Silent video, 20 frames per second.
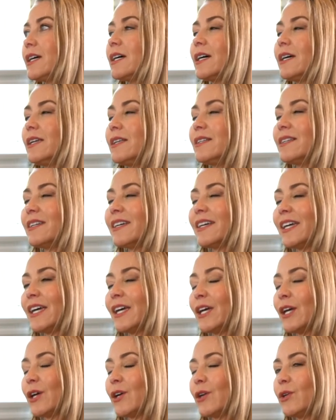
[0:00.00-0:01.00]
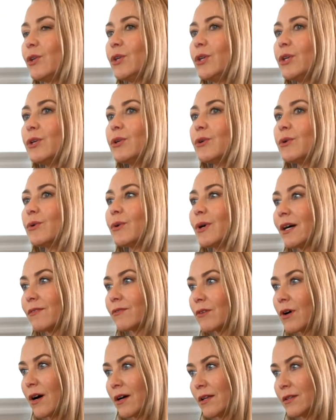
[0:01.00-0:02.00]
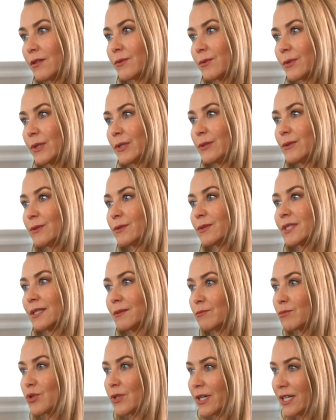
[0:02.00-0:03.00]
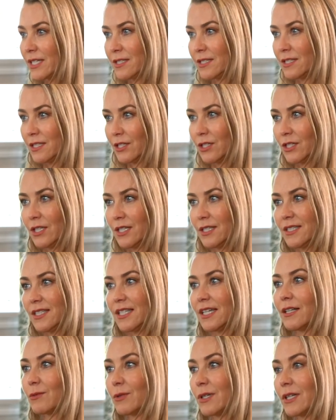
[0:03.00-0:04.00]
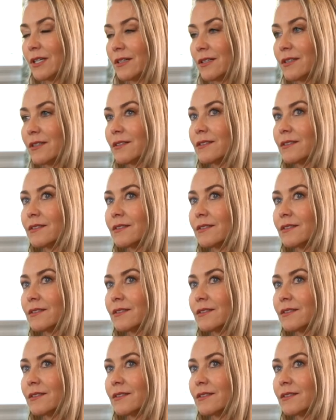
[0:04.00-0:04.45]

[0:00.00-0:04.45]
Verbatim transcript: And you have gone through some transitions that were